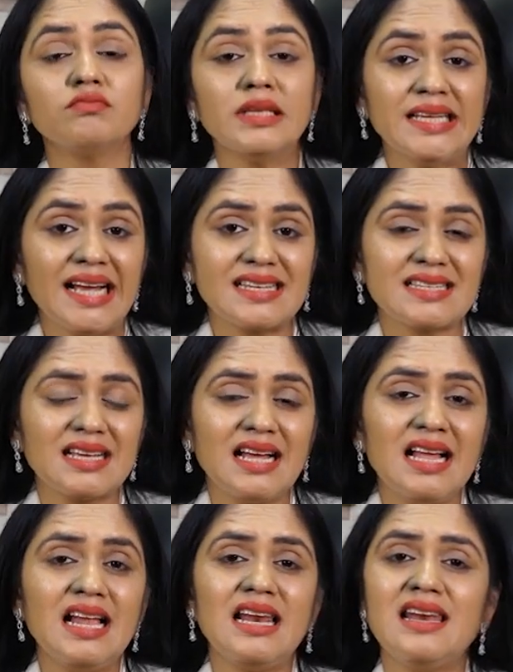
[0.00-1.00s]
Yes,
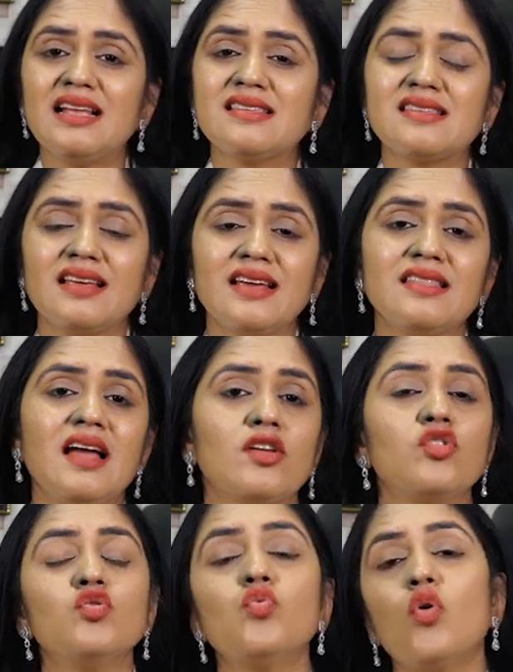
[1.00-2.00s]
let's say
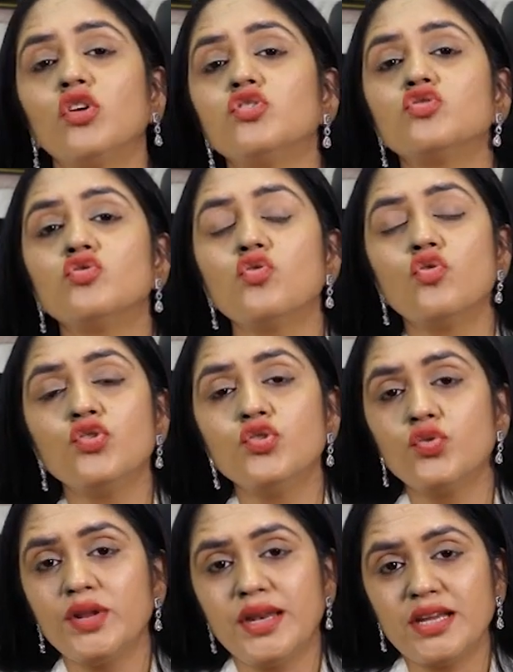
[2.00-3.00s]
that you want to go
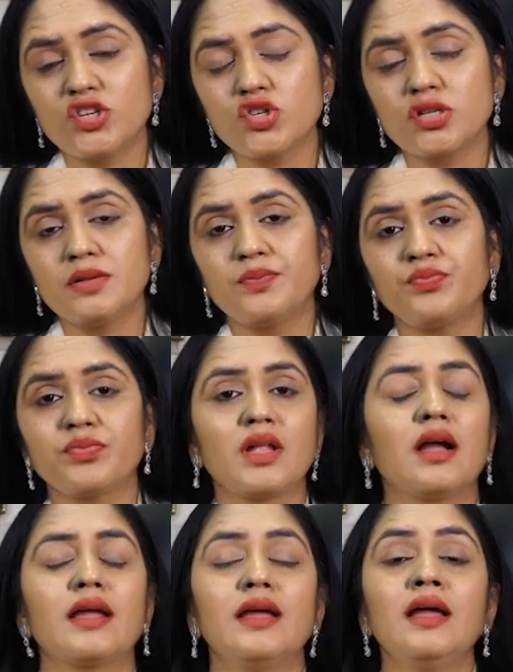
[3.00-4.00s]
urination,
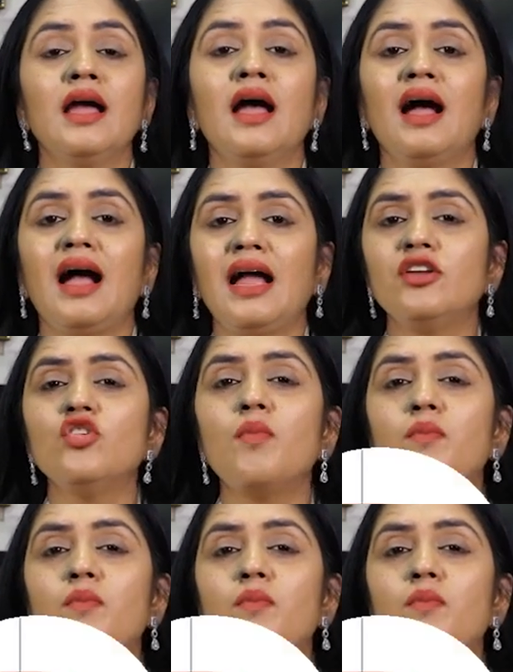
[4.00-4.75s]
okay, and